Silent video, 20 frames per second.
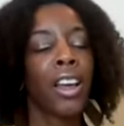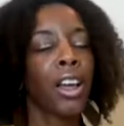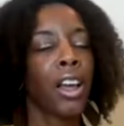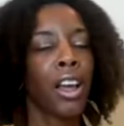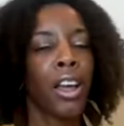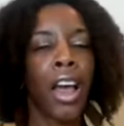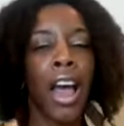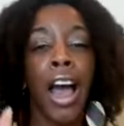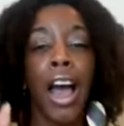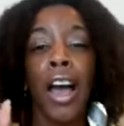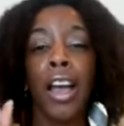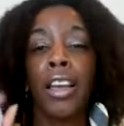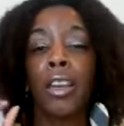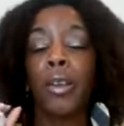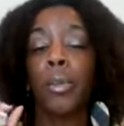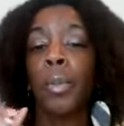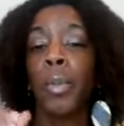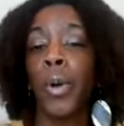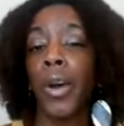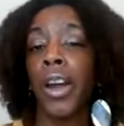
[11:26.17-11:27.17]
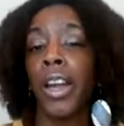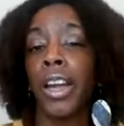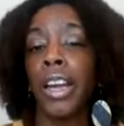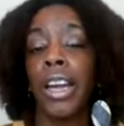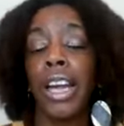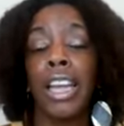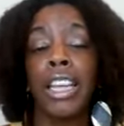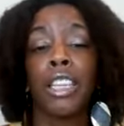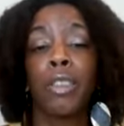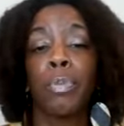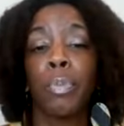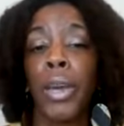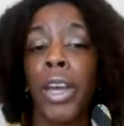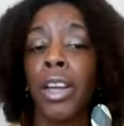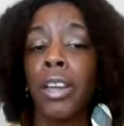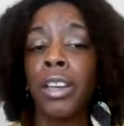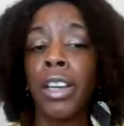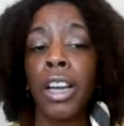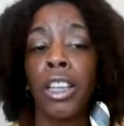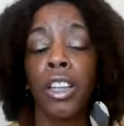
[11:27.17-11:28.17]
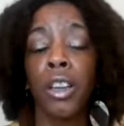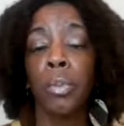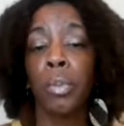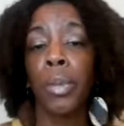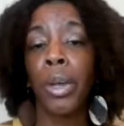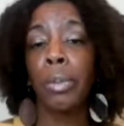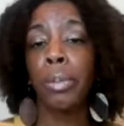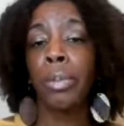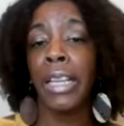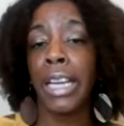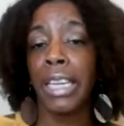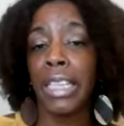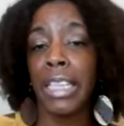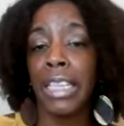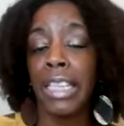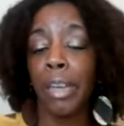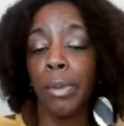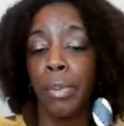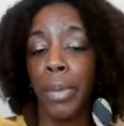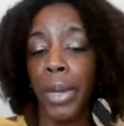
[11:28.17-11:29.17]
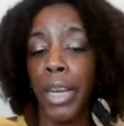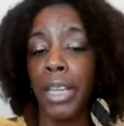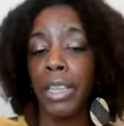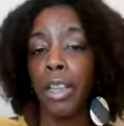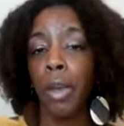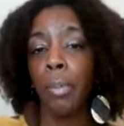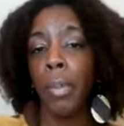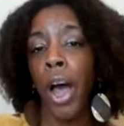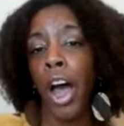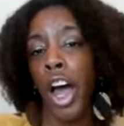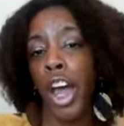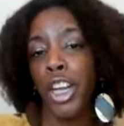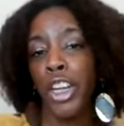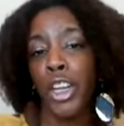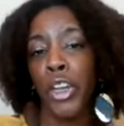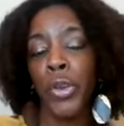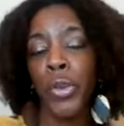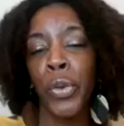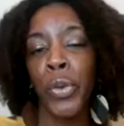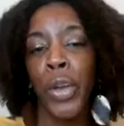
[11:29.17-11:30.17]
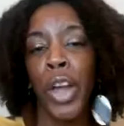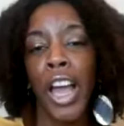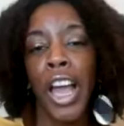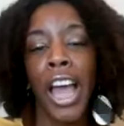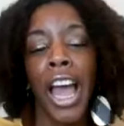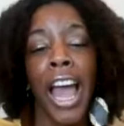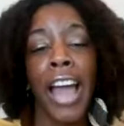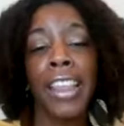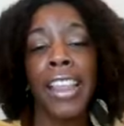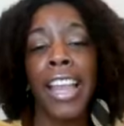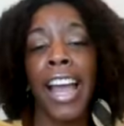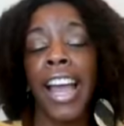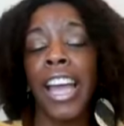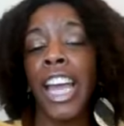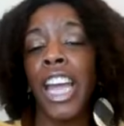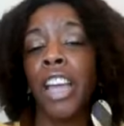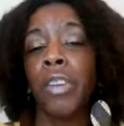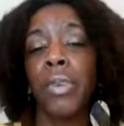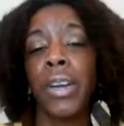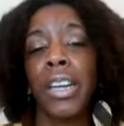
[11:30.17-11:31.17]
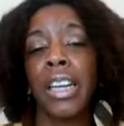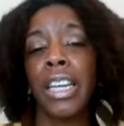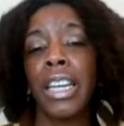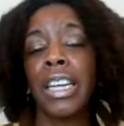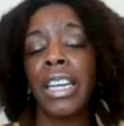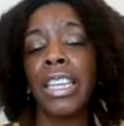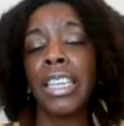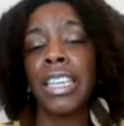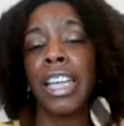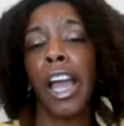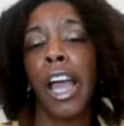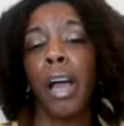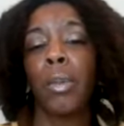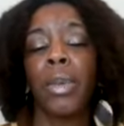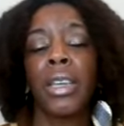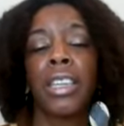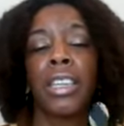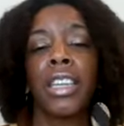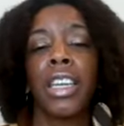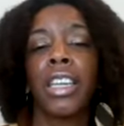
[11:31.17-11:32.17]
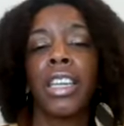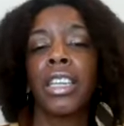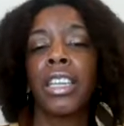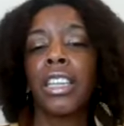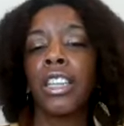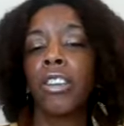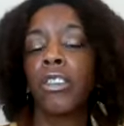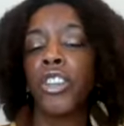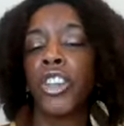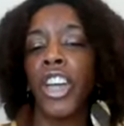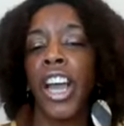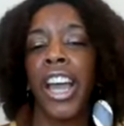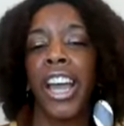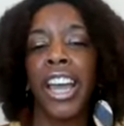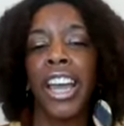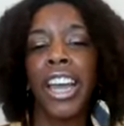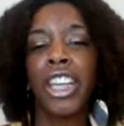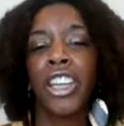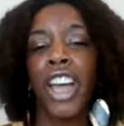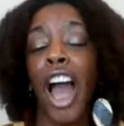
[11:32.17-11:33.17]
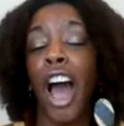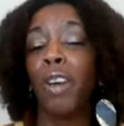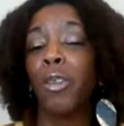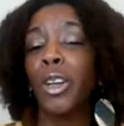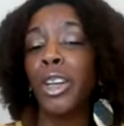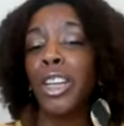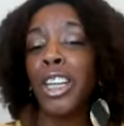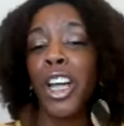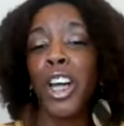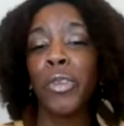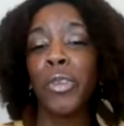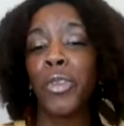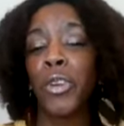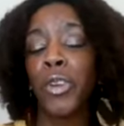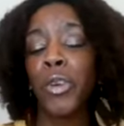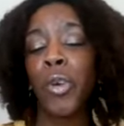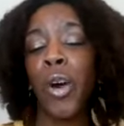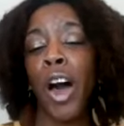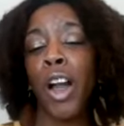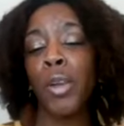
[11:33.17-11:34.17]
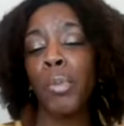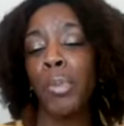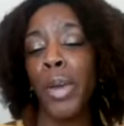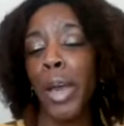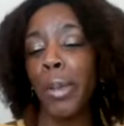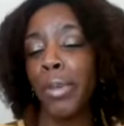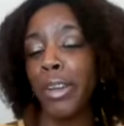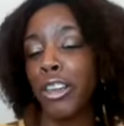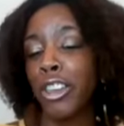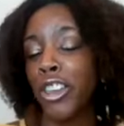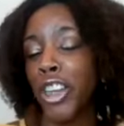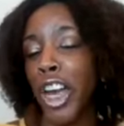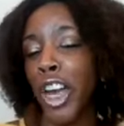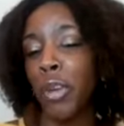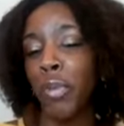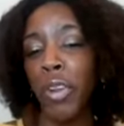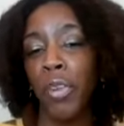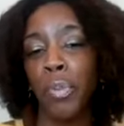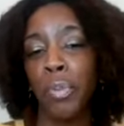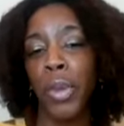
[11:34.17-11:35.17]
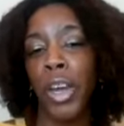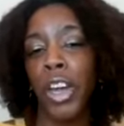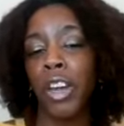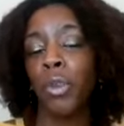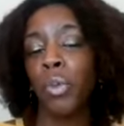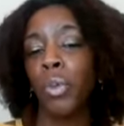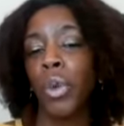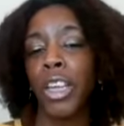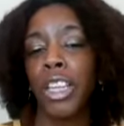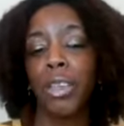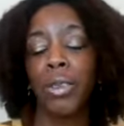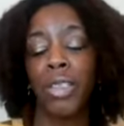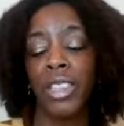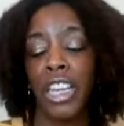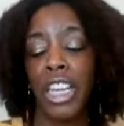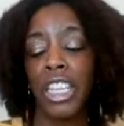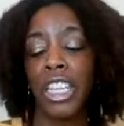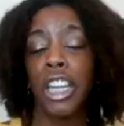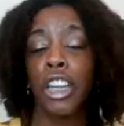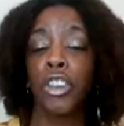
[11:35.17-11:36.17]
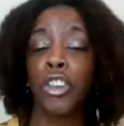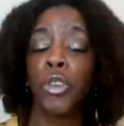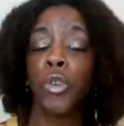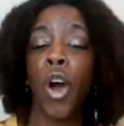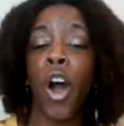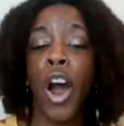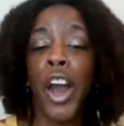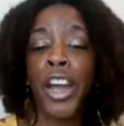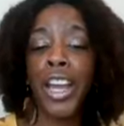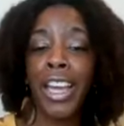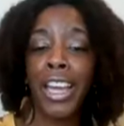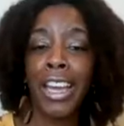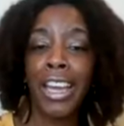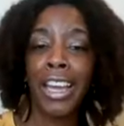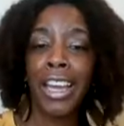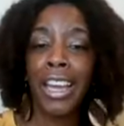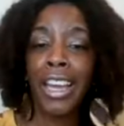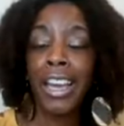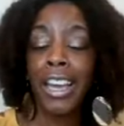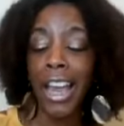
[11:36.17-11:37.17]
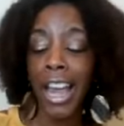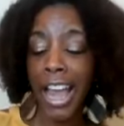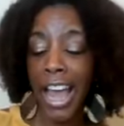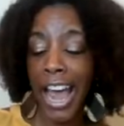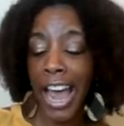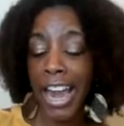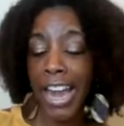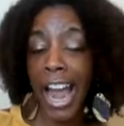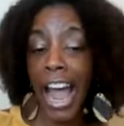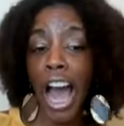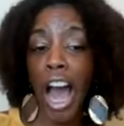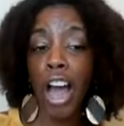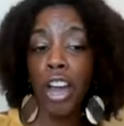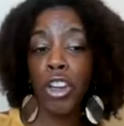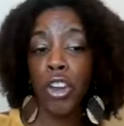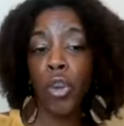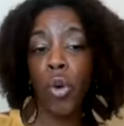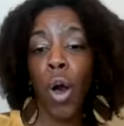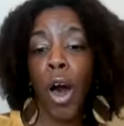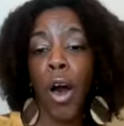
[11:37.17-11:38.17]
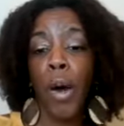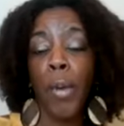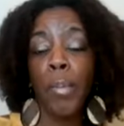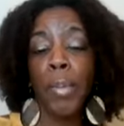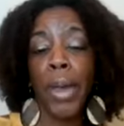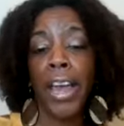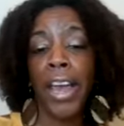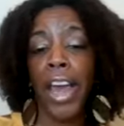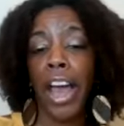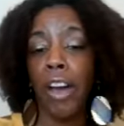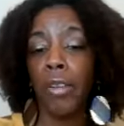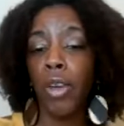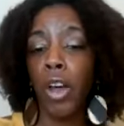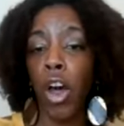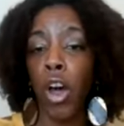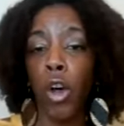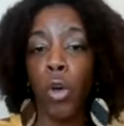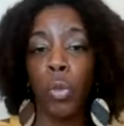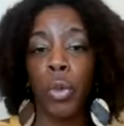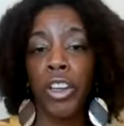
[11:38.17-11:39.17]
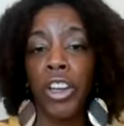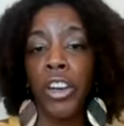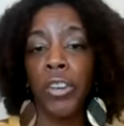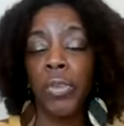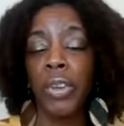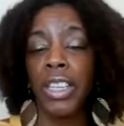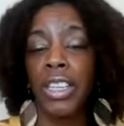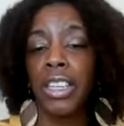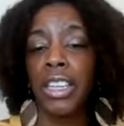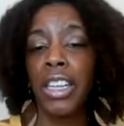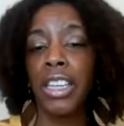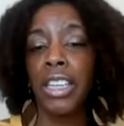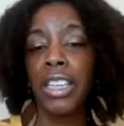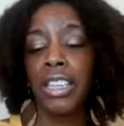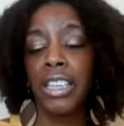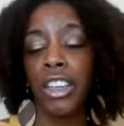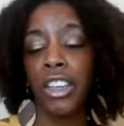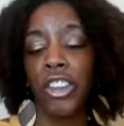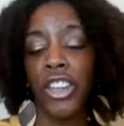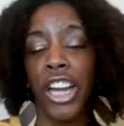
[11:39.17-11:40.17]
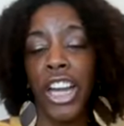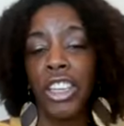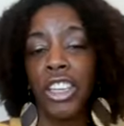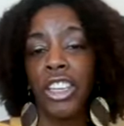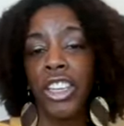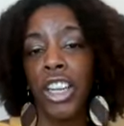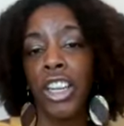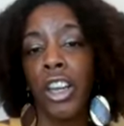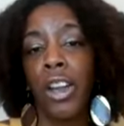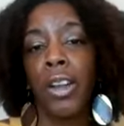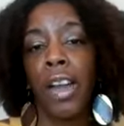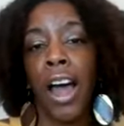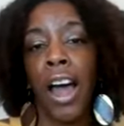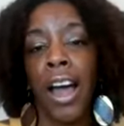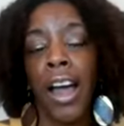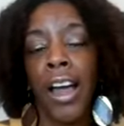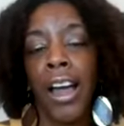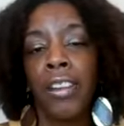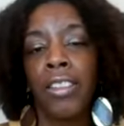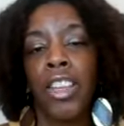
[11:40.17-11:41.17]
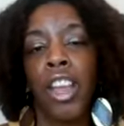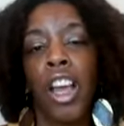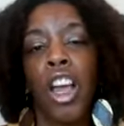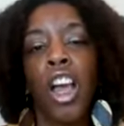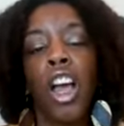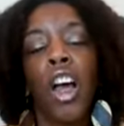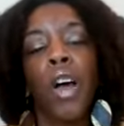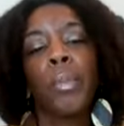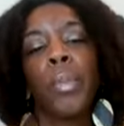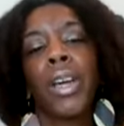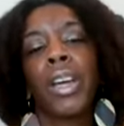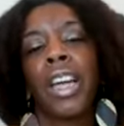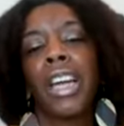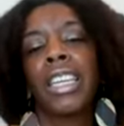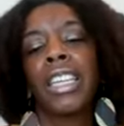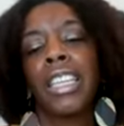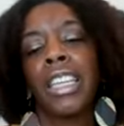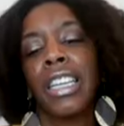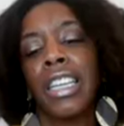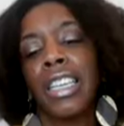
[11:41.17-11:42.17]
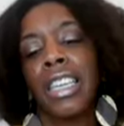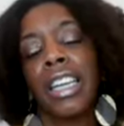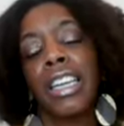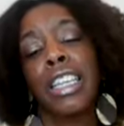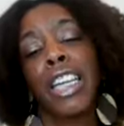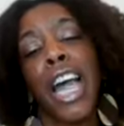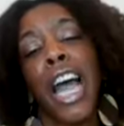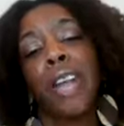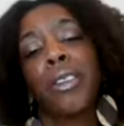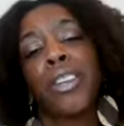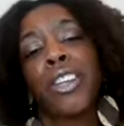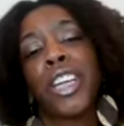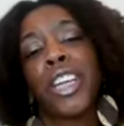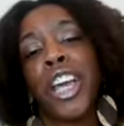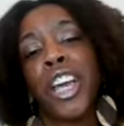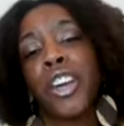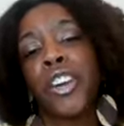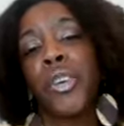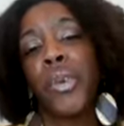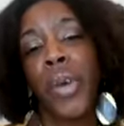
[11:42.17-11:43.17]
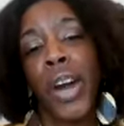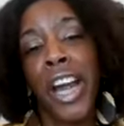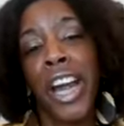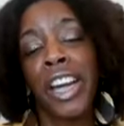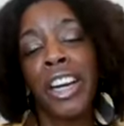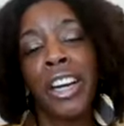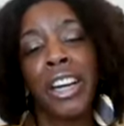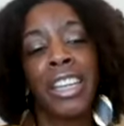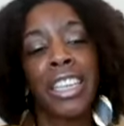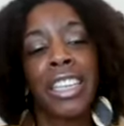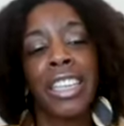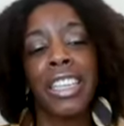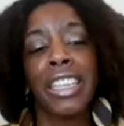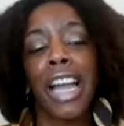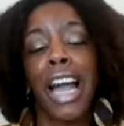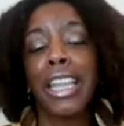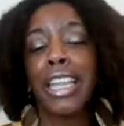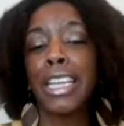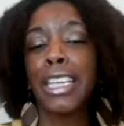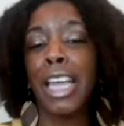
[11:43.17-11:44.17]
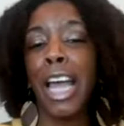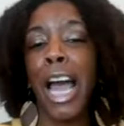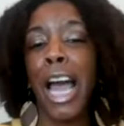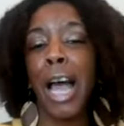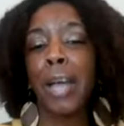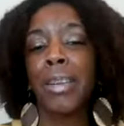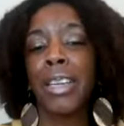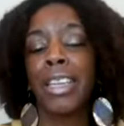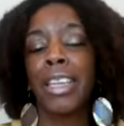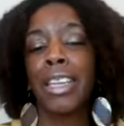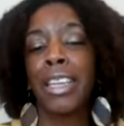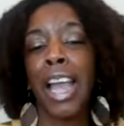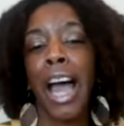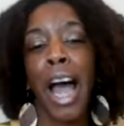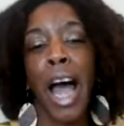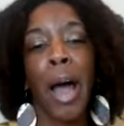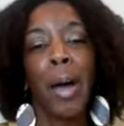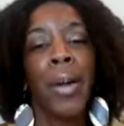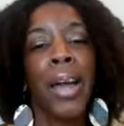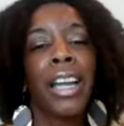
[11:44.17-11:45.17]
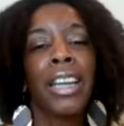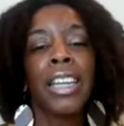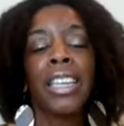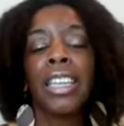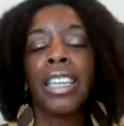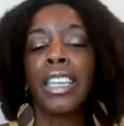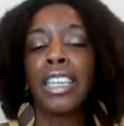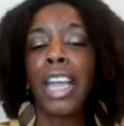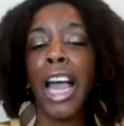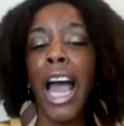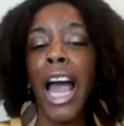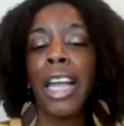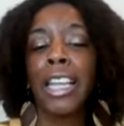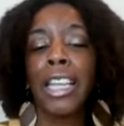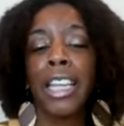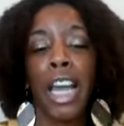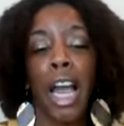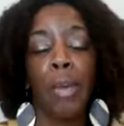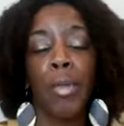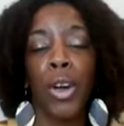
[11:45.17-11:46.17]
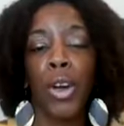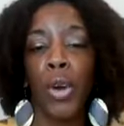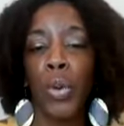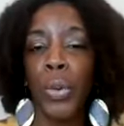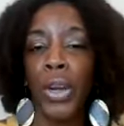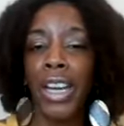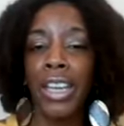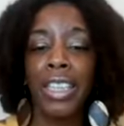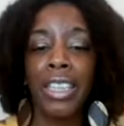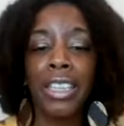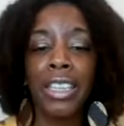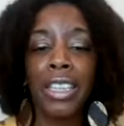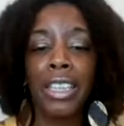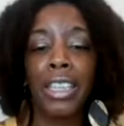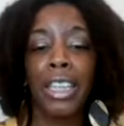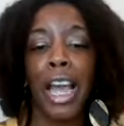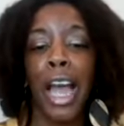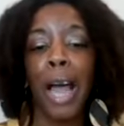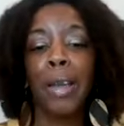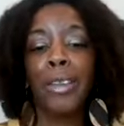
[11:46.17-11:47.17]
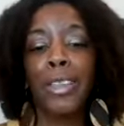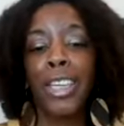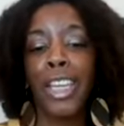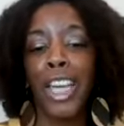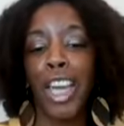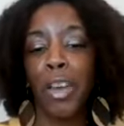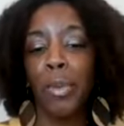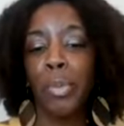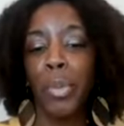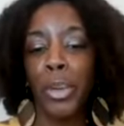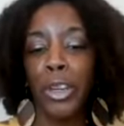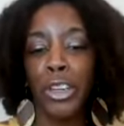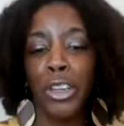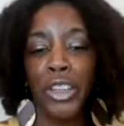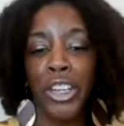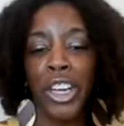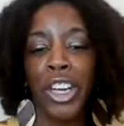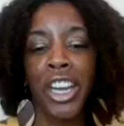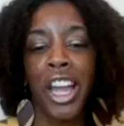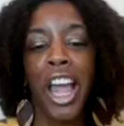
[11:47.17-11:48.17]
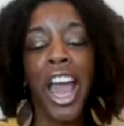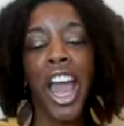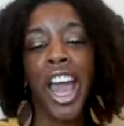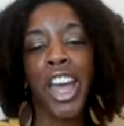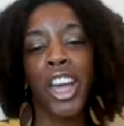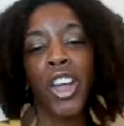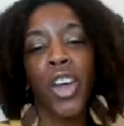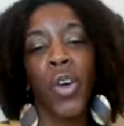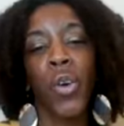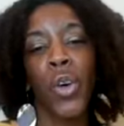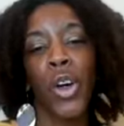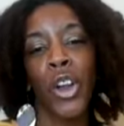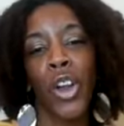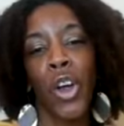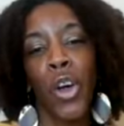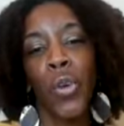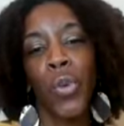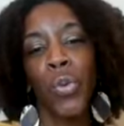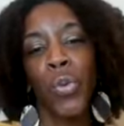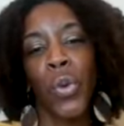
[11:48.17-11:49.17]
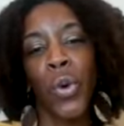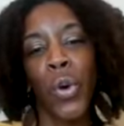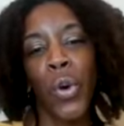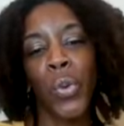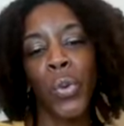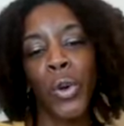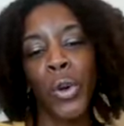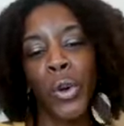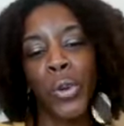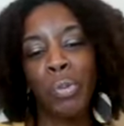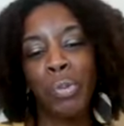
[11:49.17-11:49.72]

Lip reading: I pray and speak nothing but blessings and peace upon you, that even in this time of season of change, I would love you all to be able to share with me what some season that you are in and how you all may have coped with different seasons and changes in your lives, because this is a time to get greater. This is not the time to stop. This is not time to quit. This is the time to keep pushing and going on forward.